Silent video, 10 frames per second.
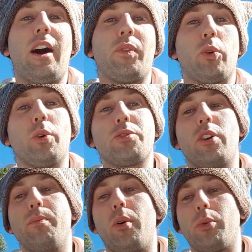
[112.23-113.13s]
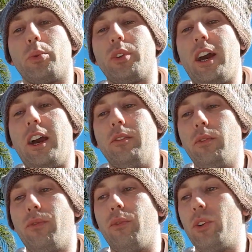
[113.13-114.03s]
also bottled at
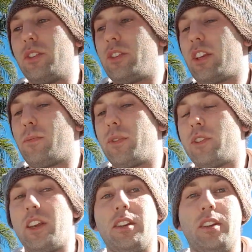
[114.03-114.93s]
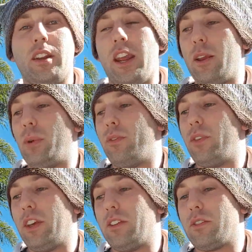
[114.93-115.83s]
46%
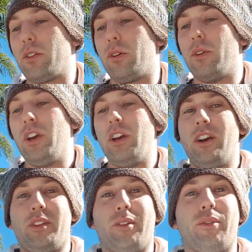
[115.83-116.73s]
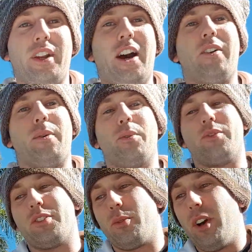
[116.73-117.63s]
ABV. So I think for now I'll put
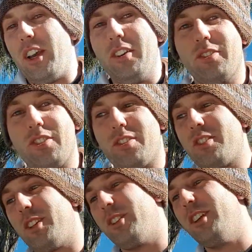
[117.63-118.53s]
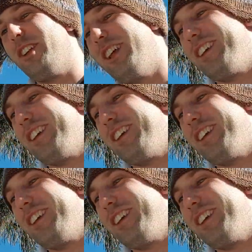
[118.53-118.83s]
this away, just sit on it,